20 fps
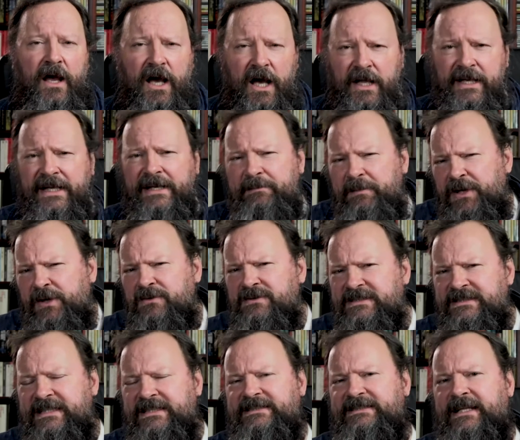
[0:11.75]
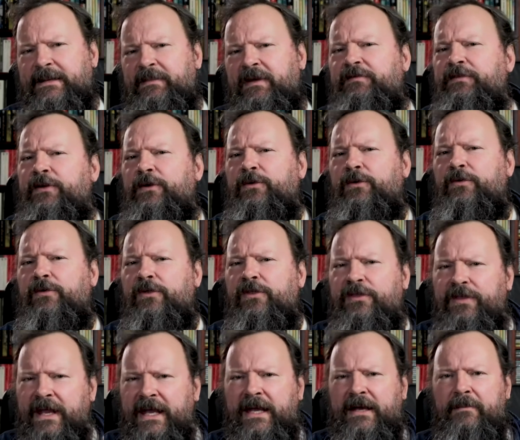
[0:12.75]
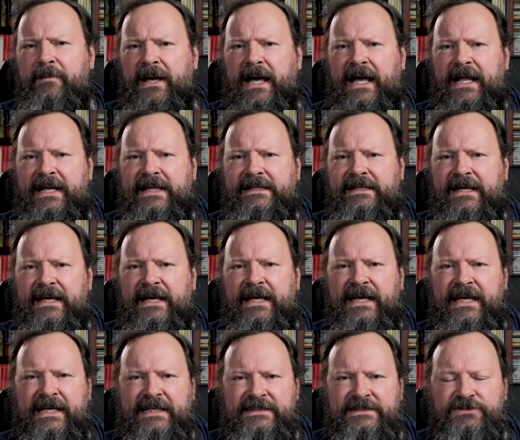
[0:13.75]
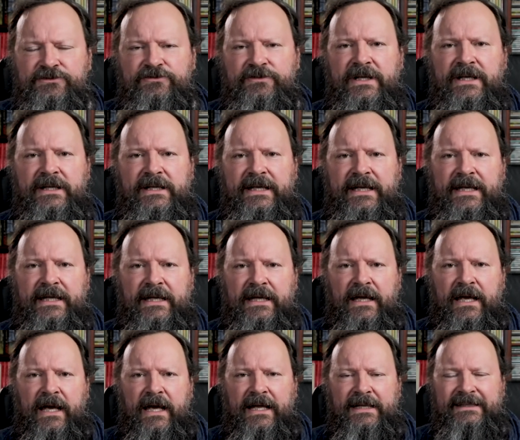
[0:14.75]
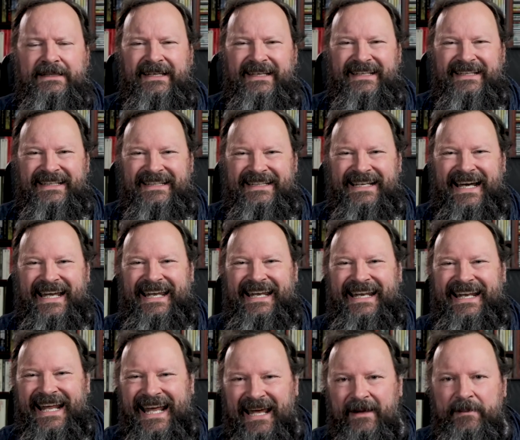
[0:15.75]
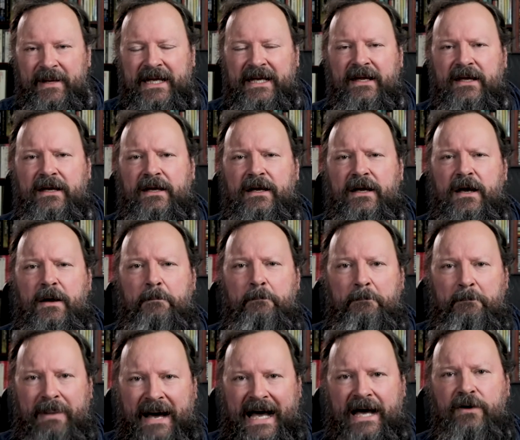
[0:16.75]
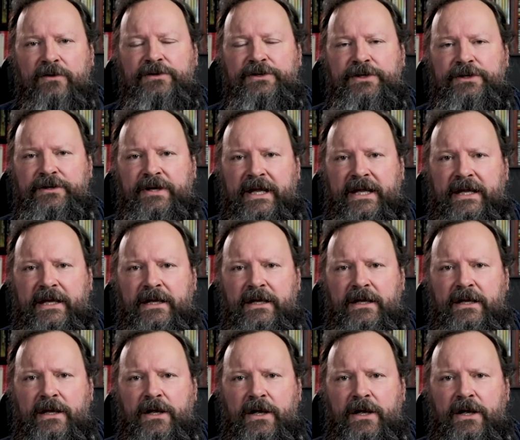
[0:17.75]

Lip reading: An immune system, if you think about it, is really the dynamic boundary